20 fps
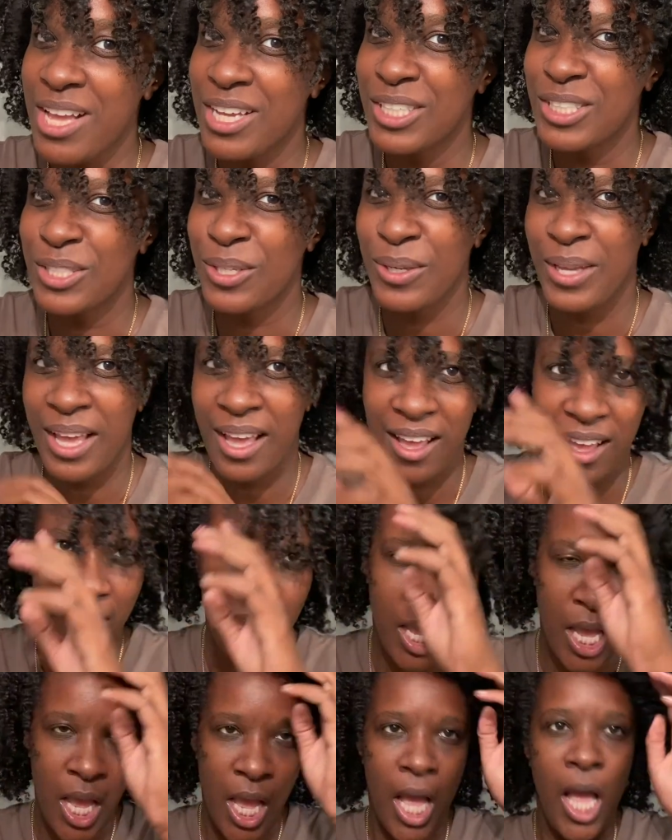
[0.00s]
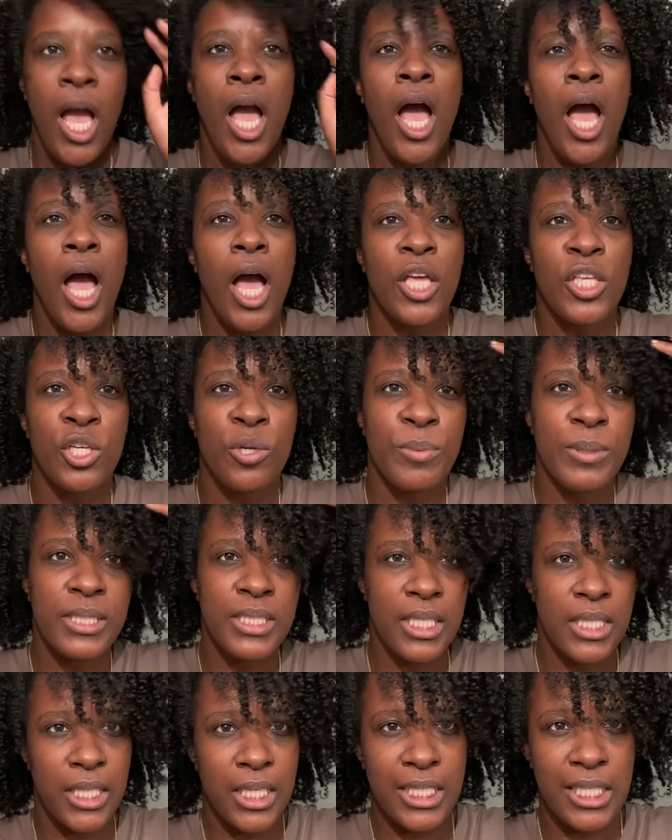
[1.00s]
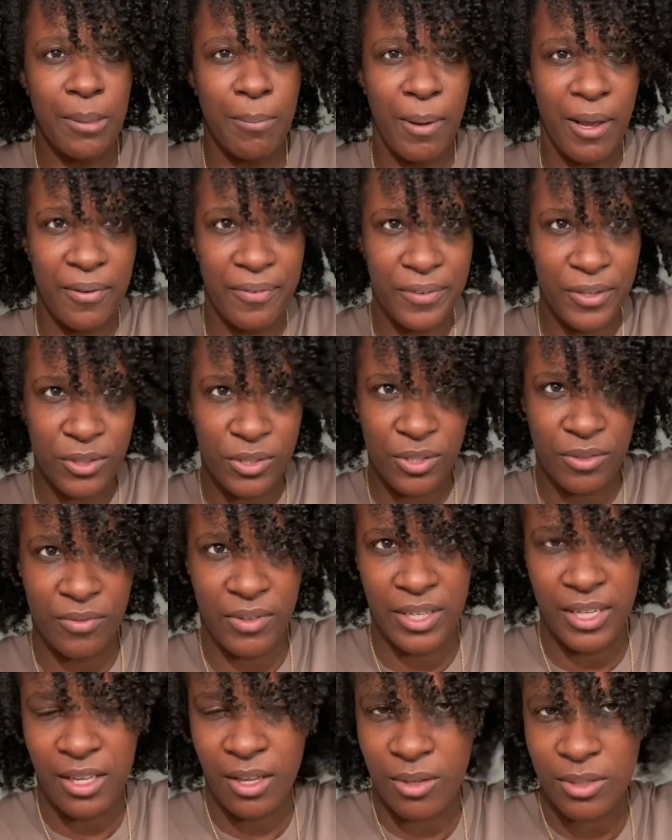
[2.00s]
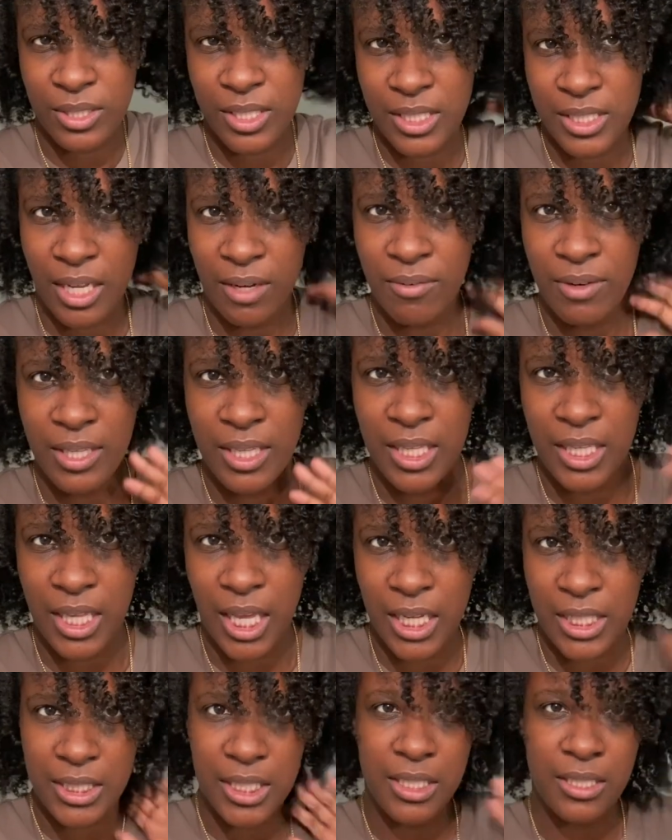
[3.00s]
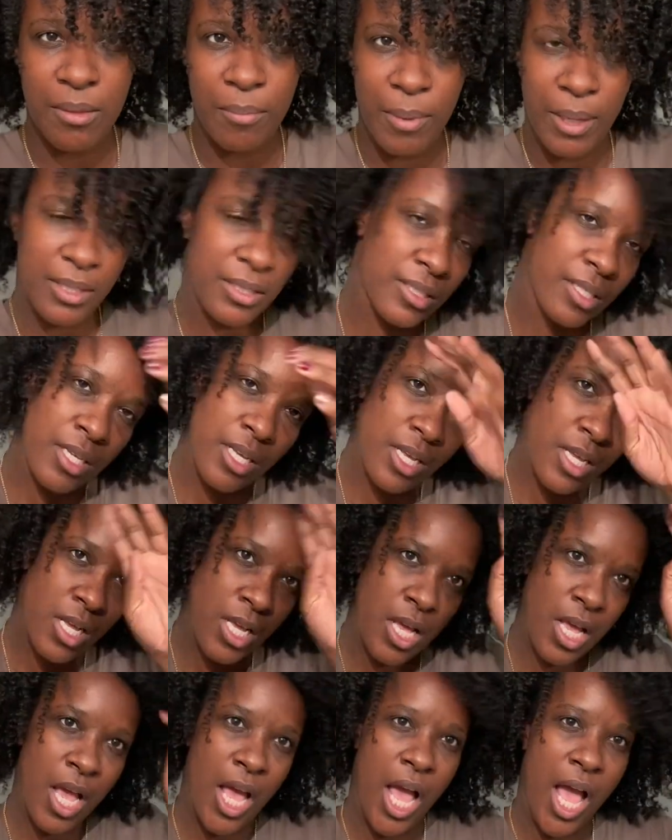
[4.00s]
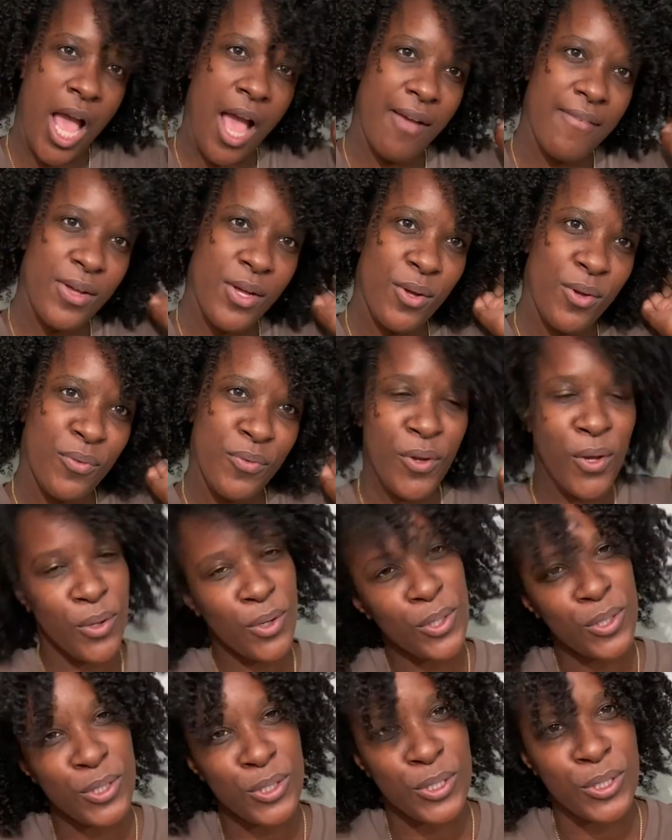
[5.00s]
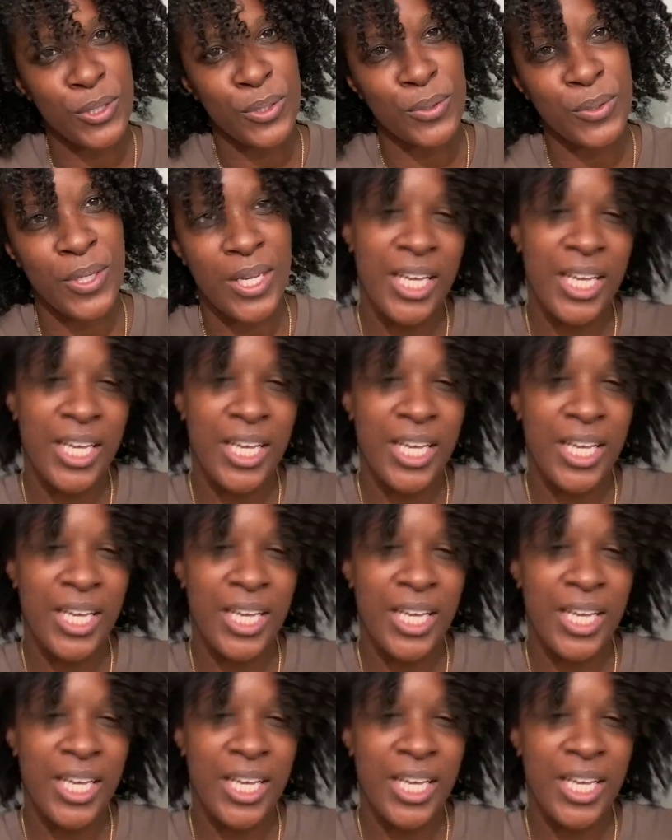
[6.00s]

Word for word: So yeah, you'll be seeing this in my future videos because I really like this. I'm about to have a whole photo shoot.